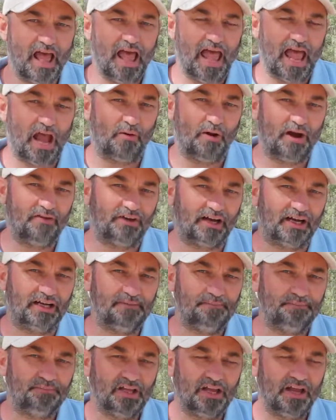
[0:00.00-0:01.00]
However,
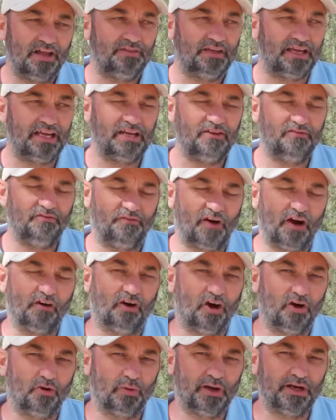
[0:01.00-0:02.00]
the
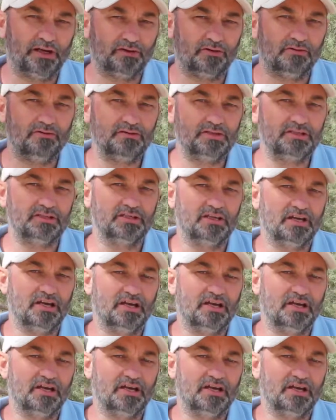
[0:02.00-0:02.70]
in-furrow wheels